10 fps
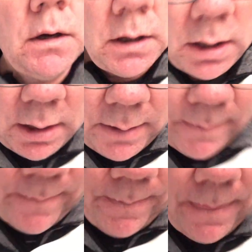
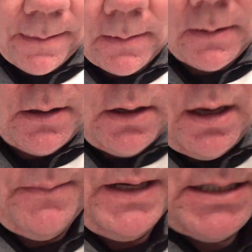I'm
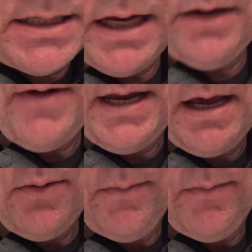going to study right now